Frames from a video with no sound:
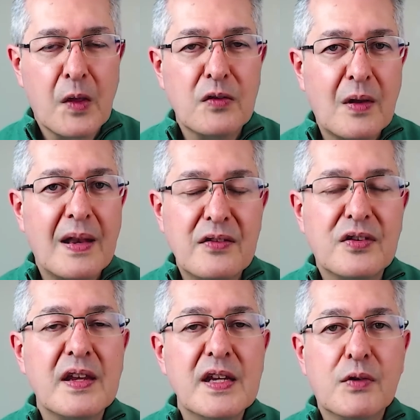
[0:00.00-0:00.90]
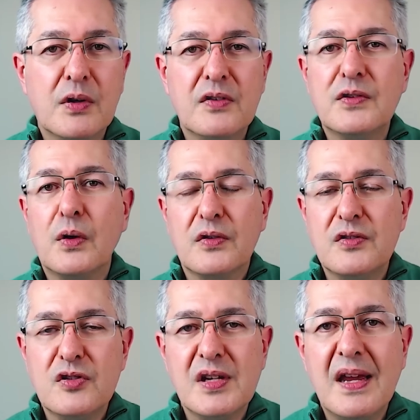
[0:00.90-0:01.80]
So let's say you've got a stocks
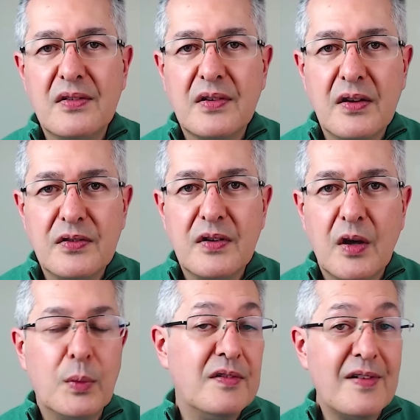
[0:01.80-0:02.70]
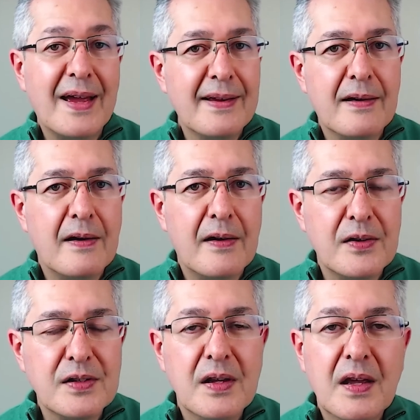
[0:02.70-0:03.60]
and shares ISA with
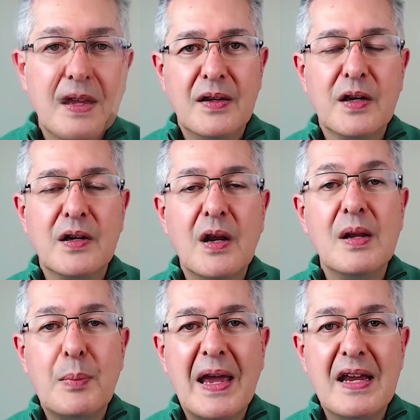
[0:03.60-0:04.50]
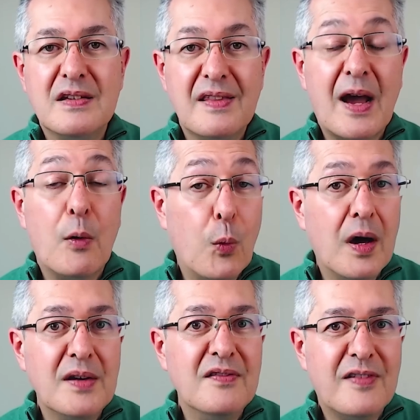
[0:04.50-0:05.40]
Vanguard. You can only pay into that
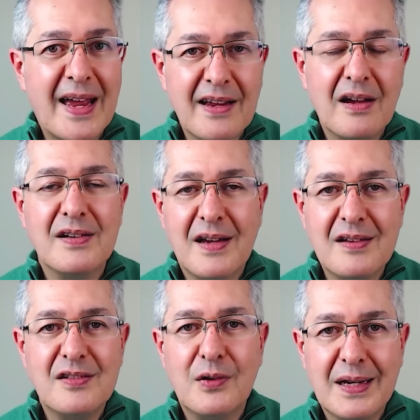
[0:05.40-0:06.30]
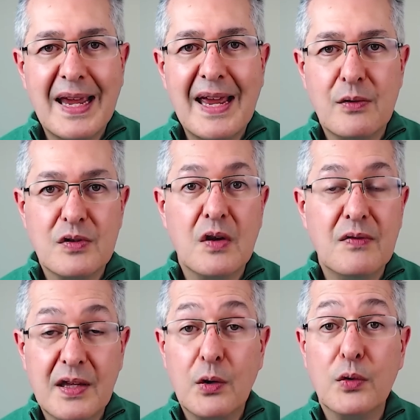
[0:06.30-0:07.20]
one Vanguard ISA account over
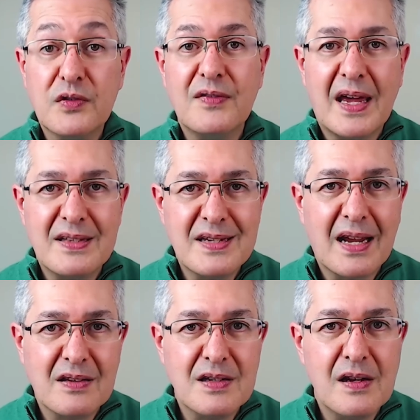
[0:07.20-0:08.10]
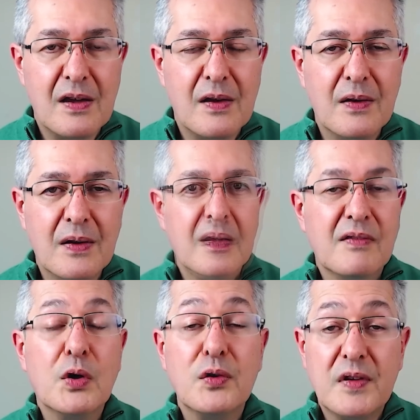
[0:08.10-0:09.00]
the course of that tax year.
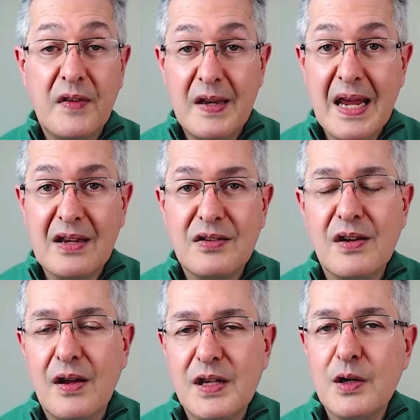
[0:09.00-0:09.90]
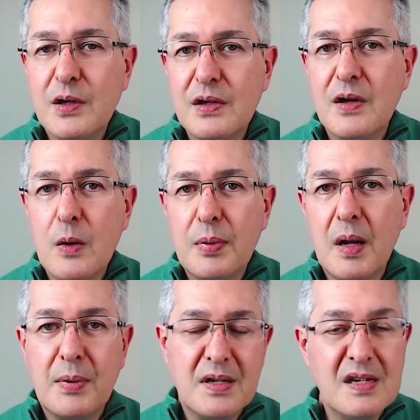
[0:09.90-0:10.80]
Of course, in the next year, you could open
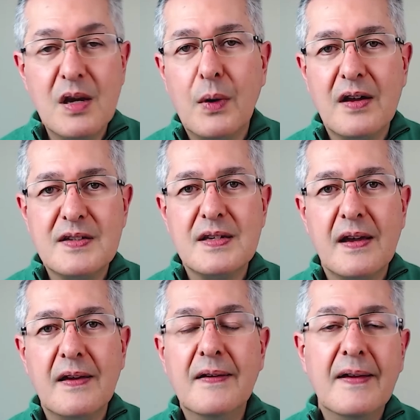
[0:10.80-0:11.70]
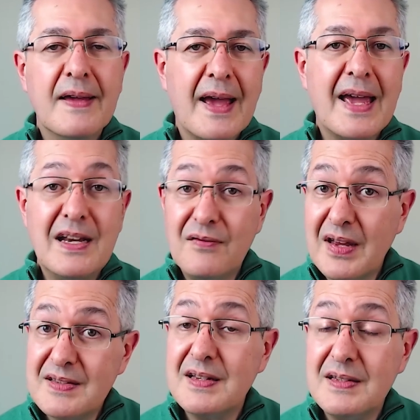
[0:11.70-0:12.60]
up a new ISA and
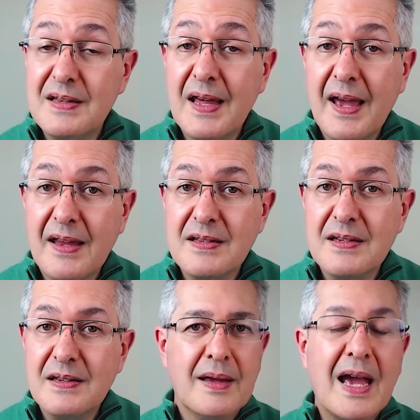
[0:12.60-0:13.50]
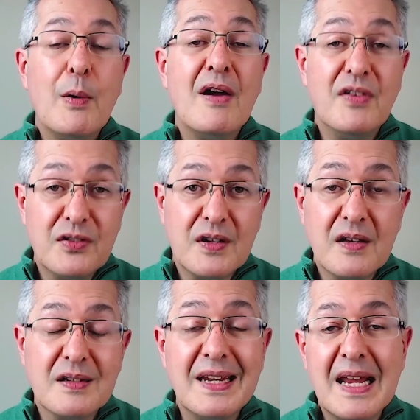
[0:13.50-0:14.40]
invest into that. However,
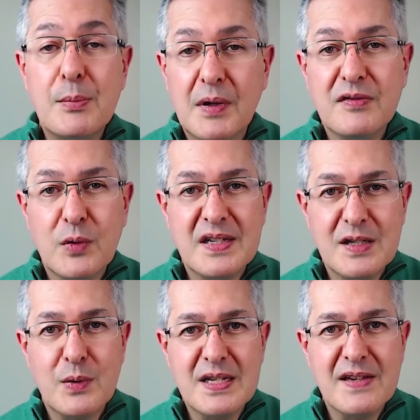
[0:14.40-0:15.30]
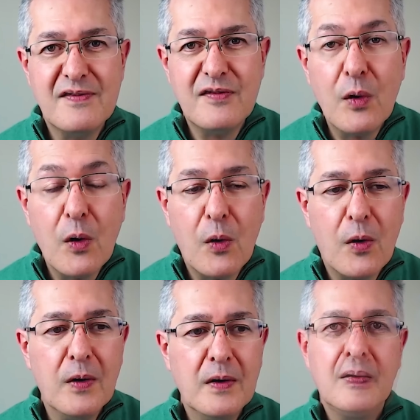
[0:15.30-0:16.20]
starting in April of
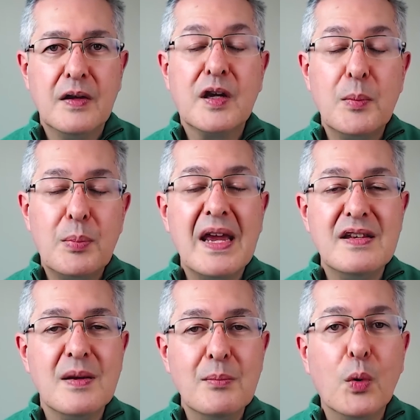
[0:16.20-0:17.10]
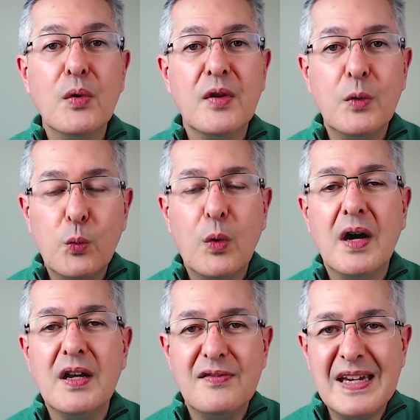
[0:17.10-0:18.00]
2024, you can pay into more than
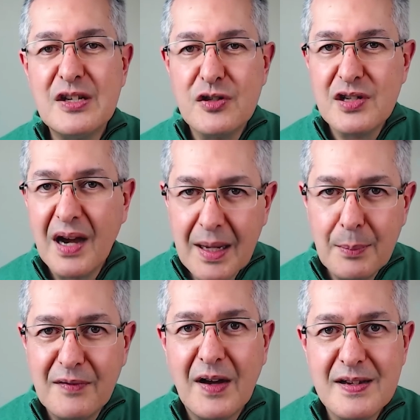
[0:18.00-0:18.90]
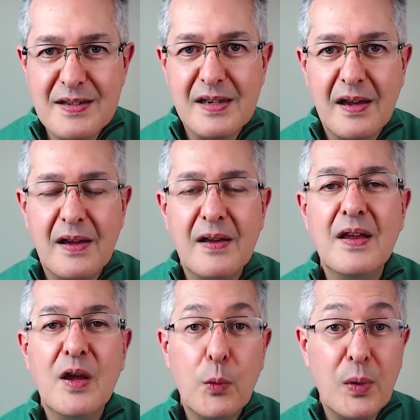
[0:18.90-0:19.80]
one of each type of ISA
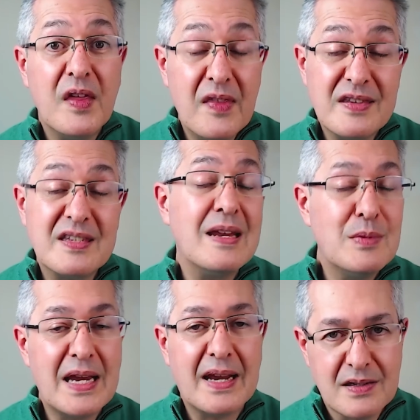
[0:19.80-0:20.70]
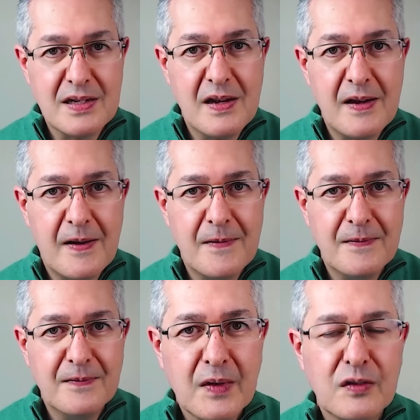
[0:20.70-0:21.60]
within the same tax year.
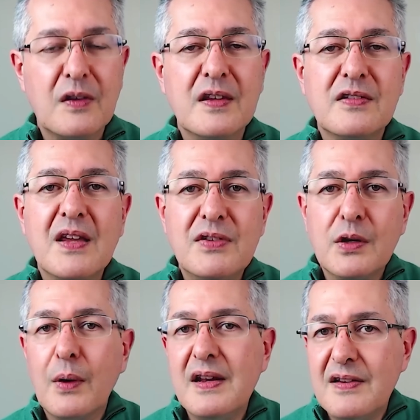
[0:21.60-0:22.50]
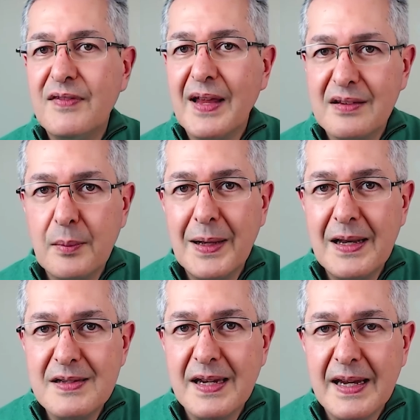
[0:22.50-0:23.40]
So this gives you greater
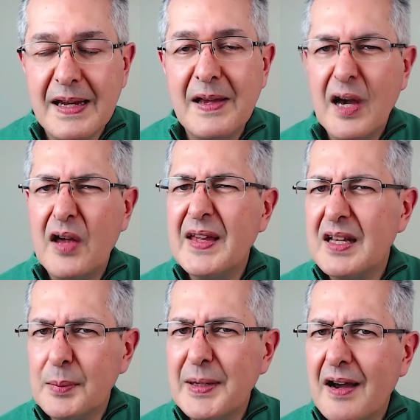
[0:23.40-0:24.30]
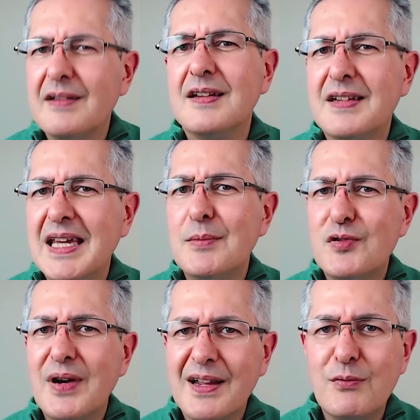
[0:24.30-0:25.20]
flexibility. I think it'll be harder to keep
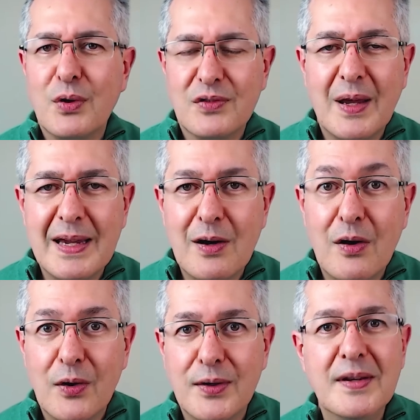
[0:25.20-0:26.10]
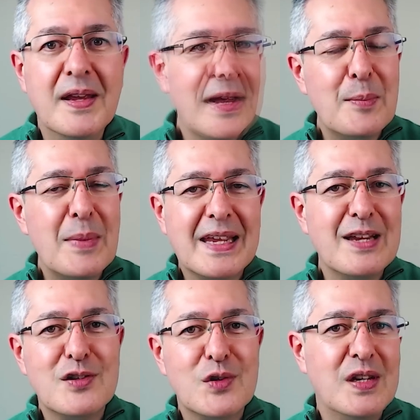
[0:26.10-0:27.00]
track of what's going on and
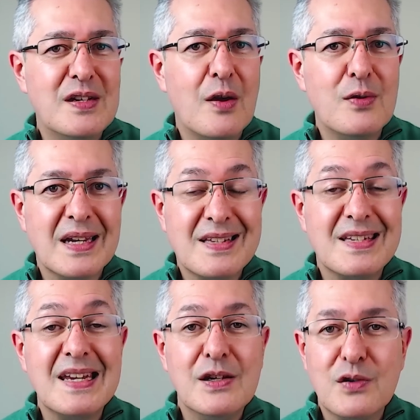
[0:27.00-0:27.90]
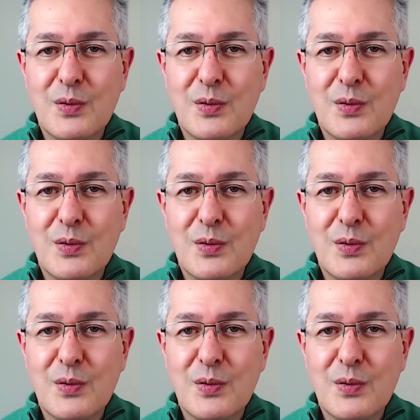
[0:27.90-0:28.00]
making sure you don't exceed your